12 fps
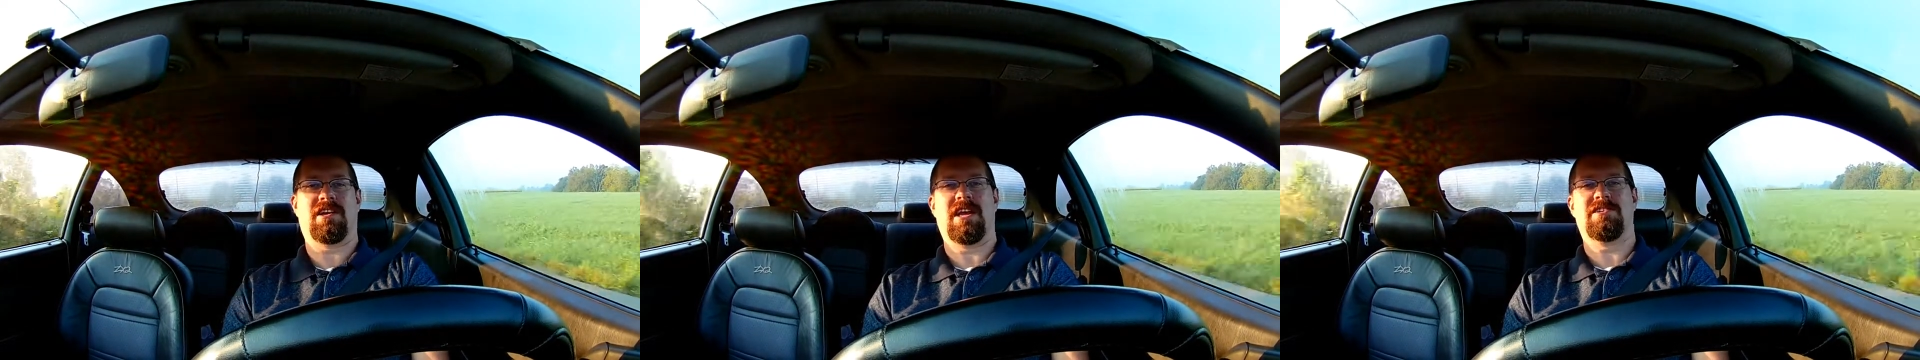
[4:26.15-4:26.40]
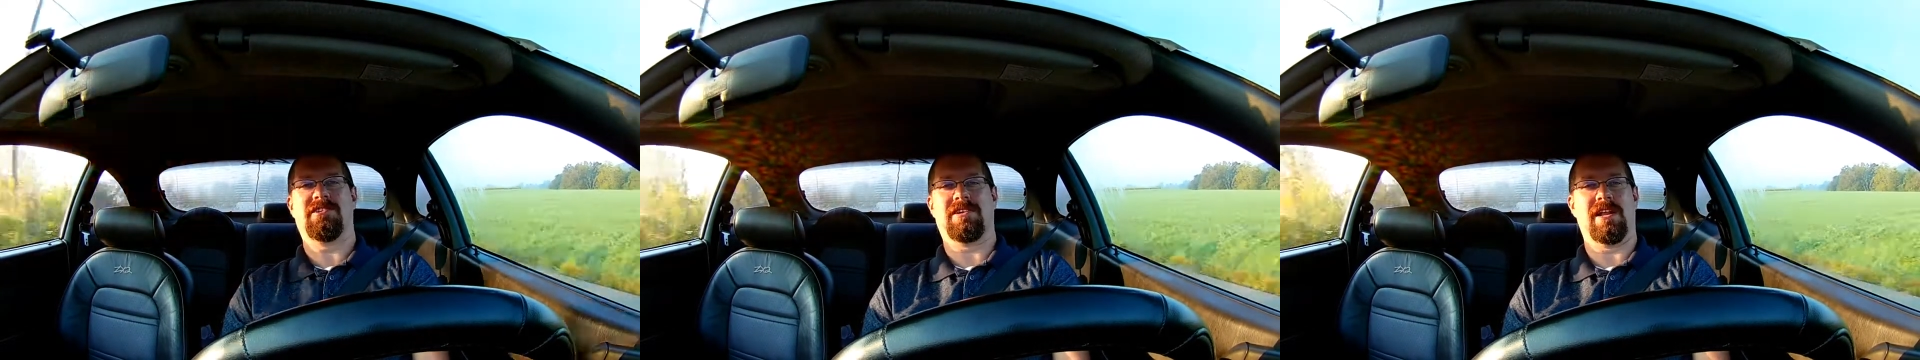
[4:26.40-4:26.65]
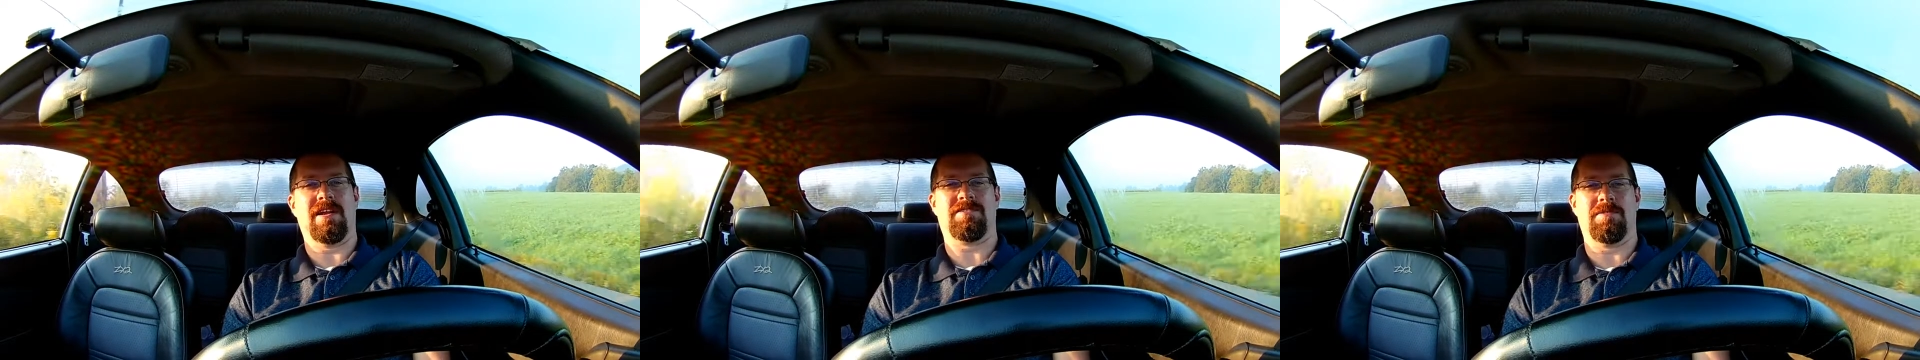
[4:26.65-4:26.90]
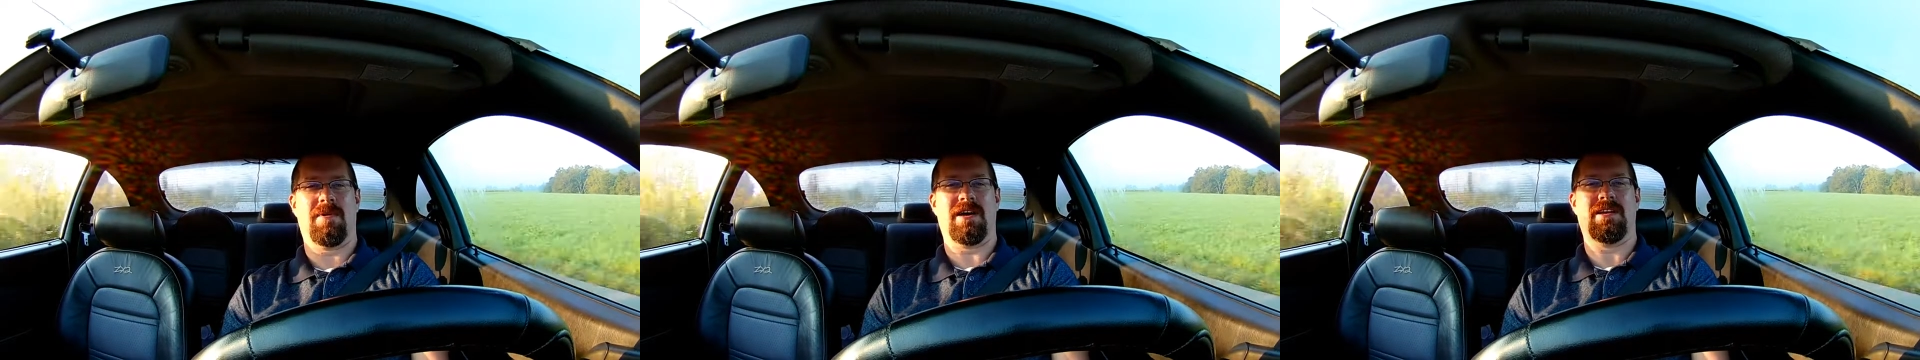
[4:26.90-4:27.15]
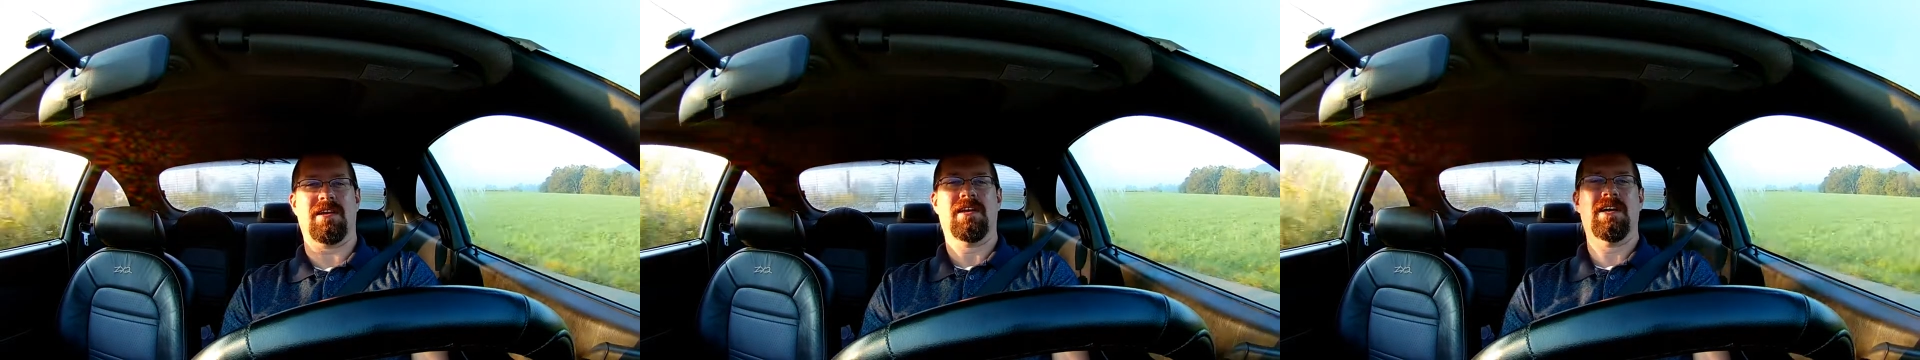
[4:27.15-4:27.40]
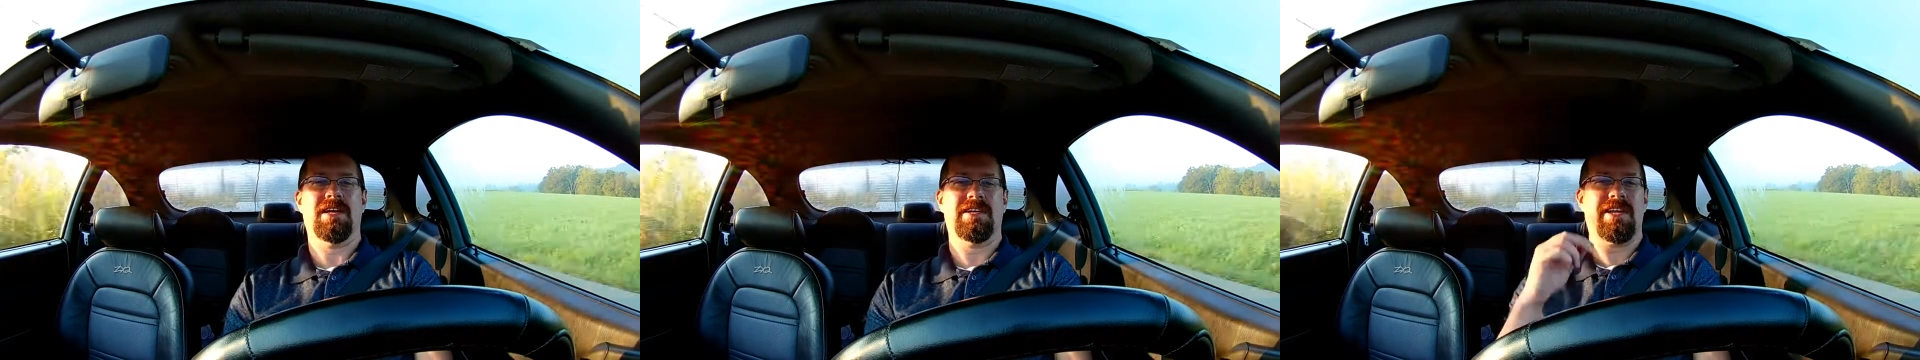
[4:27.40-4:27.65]
Occasionally you'd have somebody
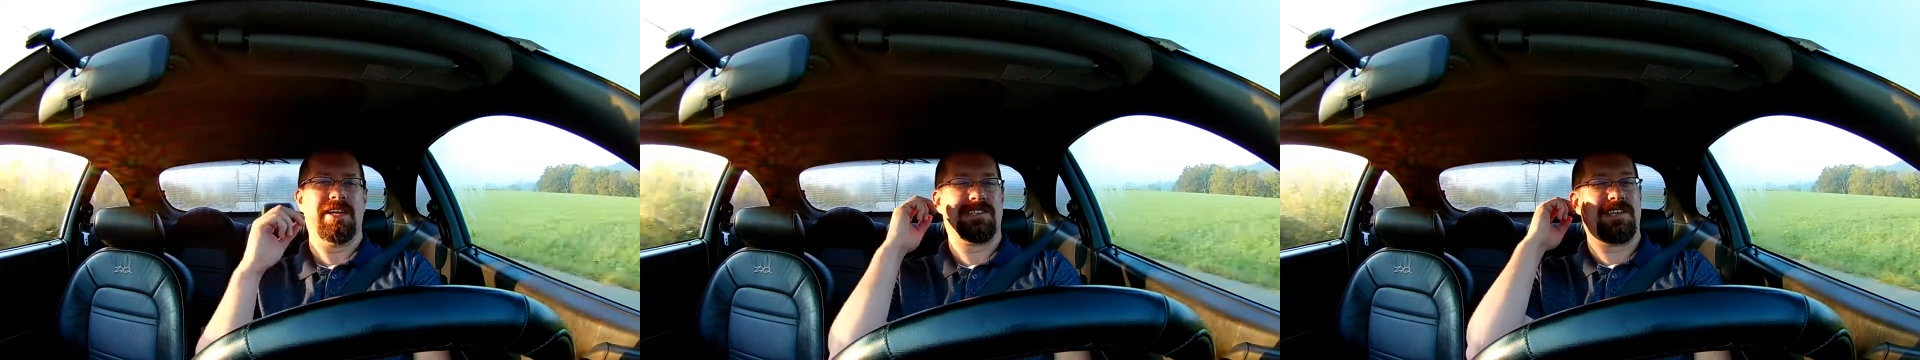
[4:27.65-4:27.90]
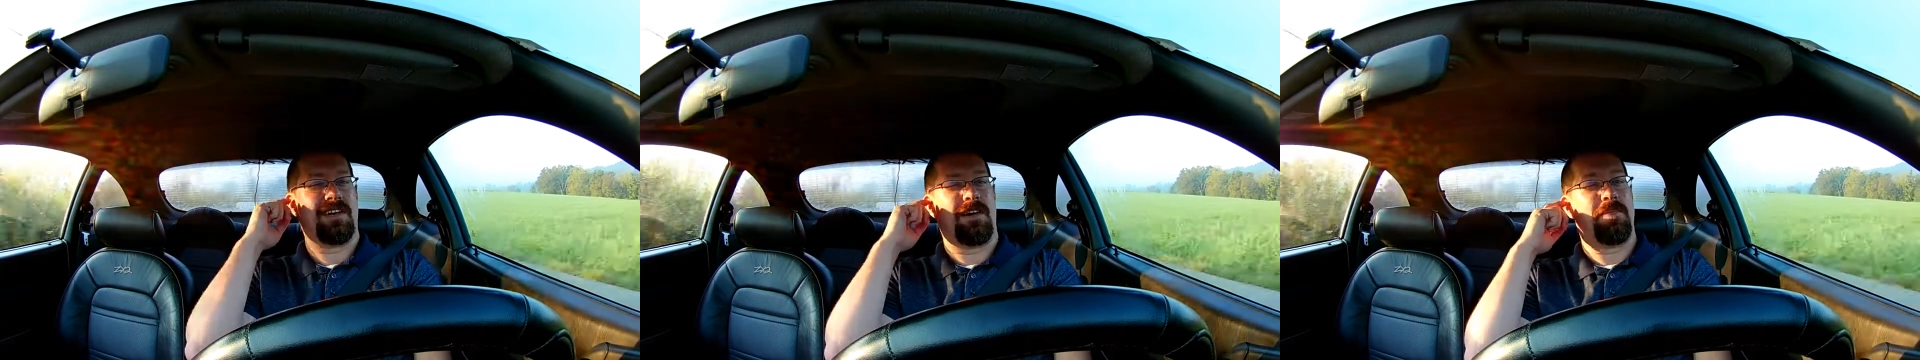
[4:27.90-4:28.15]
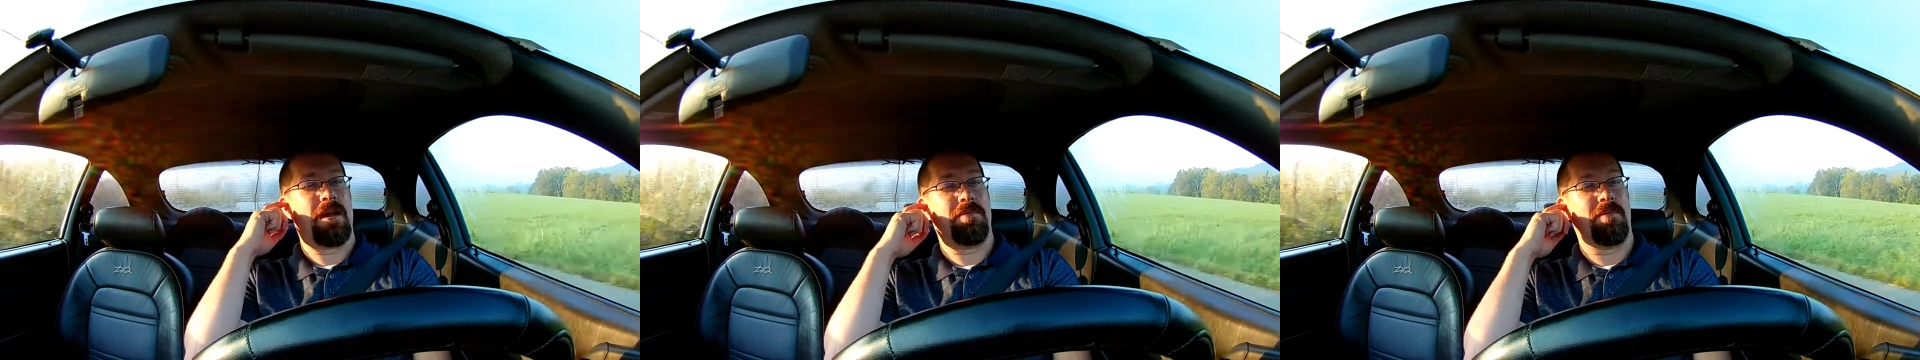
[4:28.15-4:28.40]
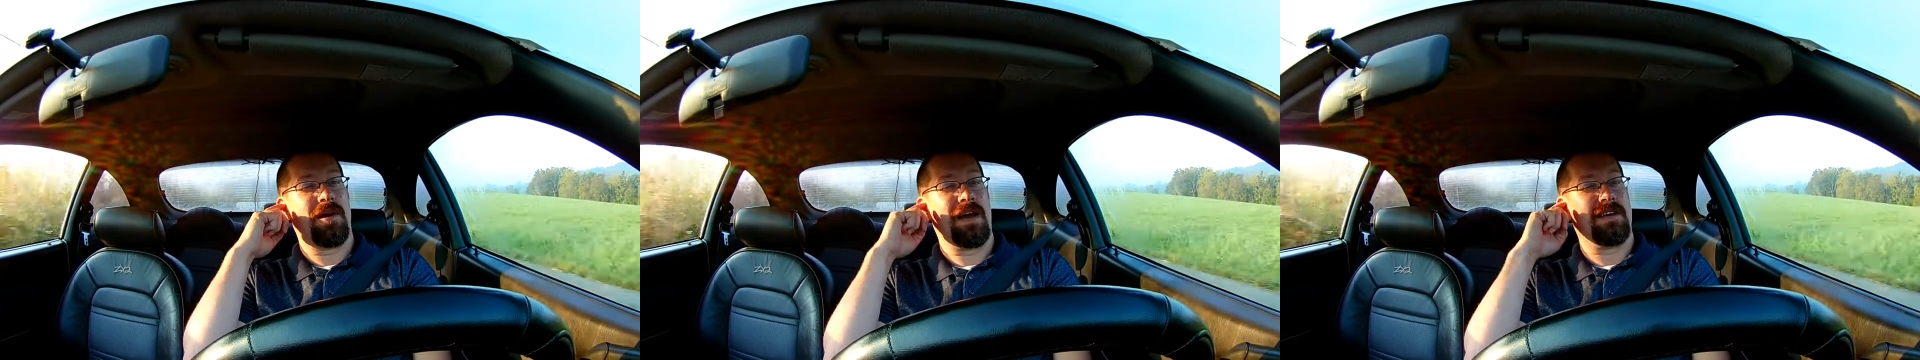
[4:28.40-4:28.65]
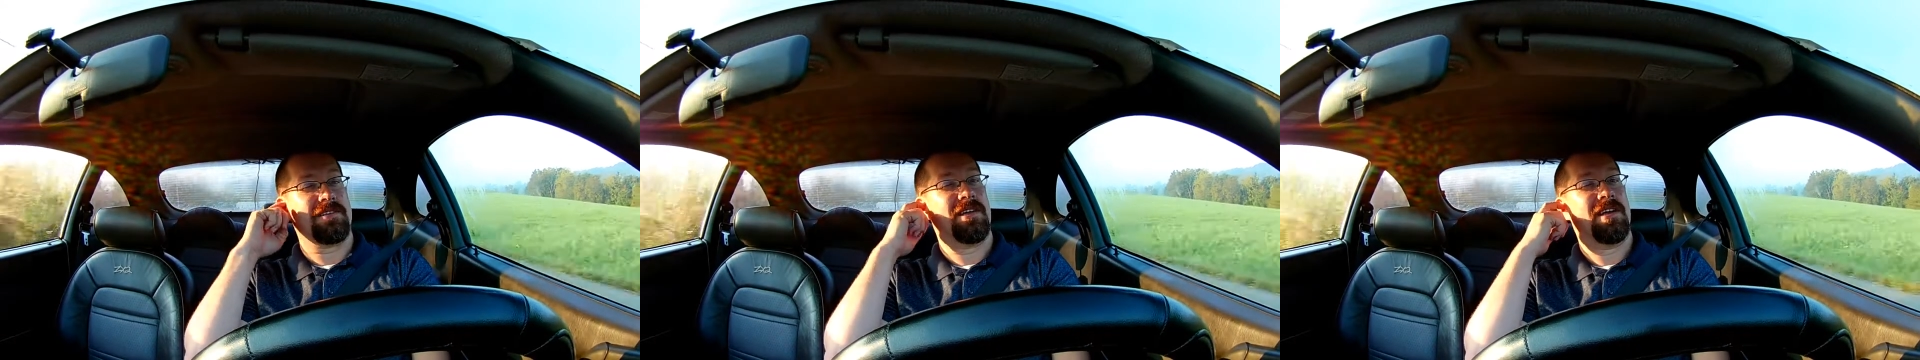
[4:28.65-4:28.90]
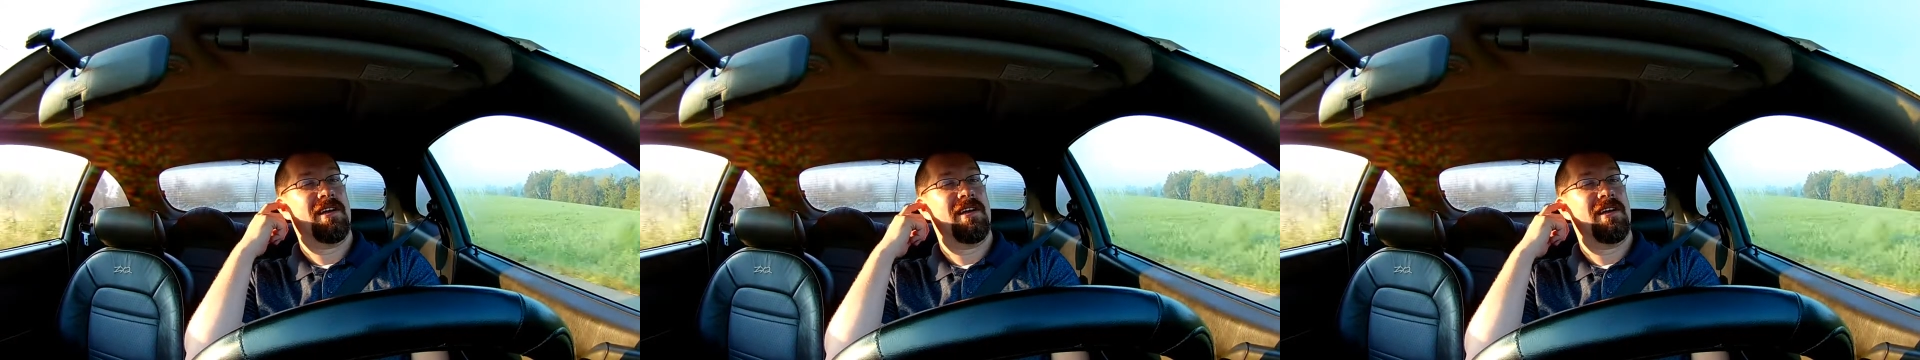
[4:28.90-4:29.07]
dead set on paper bags.